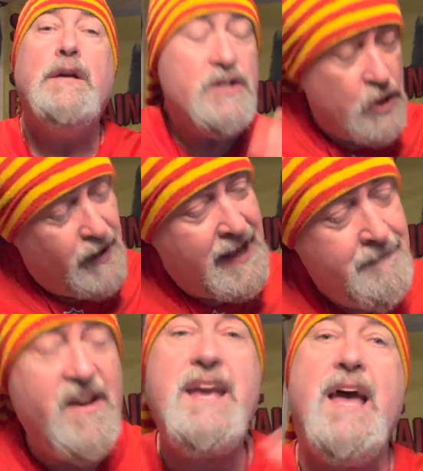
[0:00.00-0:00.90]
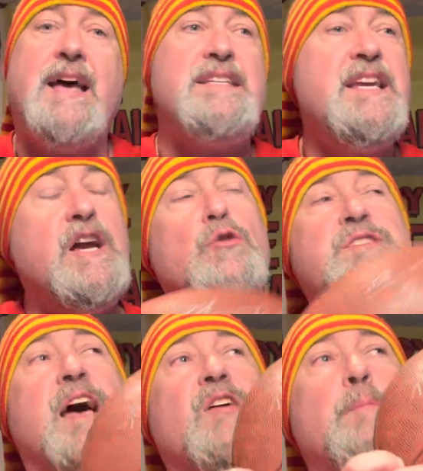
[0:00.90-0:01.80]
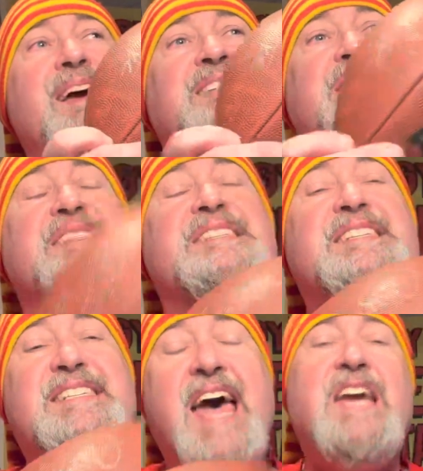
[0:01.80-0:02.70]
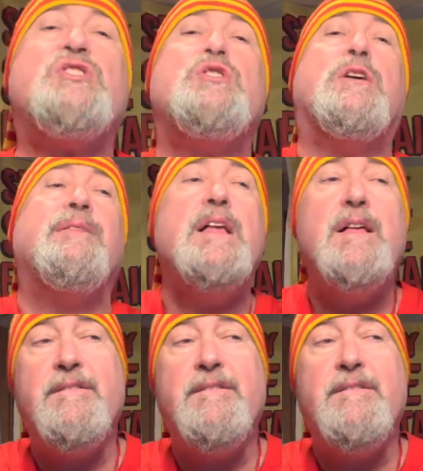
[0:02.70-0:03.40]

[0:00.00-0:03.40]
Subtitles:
So MVS, he goes down there and makes a sensational